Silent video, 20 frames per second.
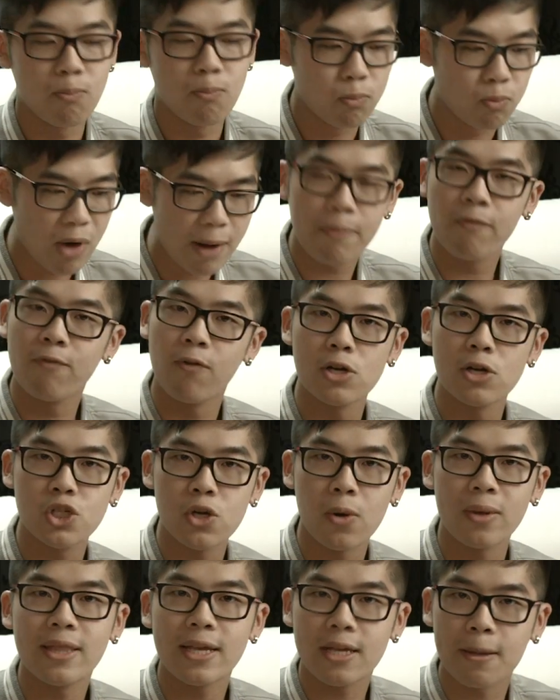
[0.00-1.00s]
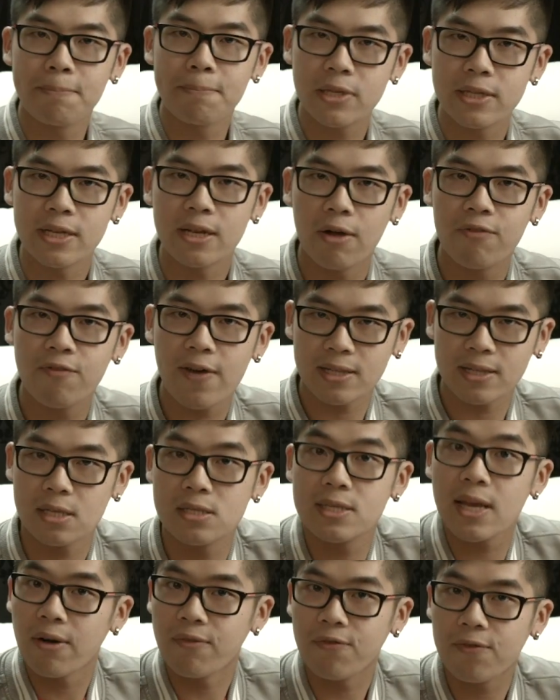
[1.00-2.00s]
right before showing the complete effect
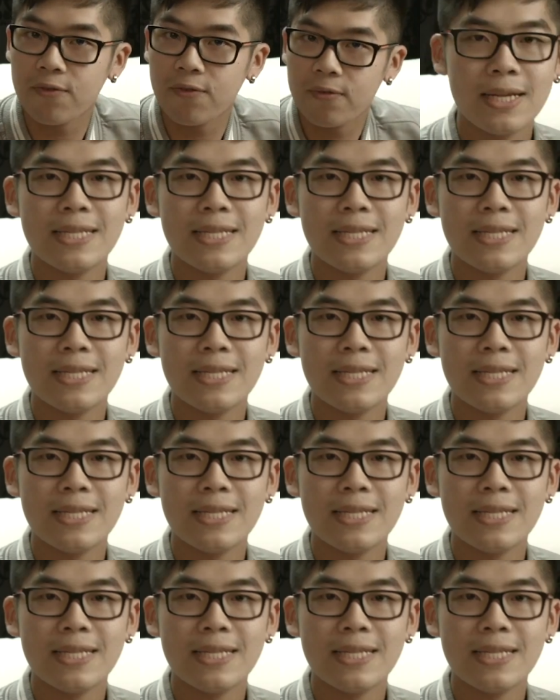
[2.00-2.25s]
itself.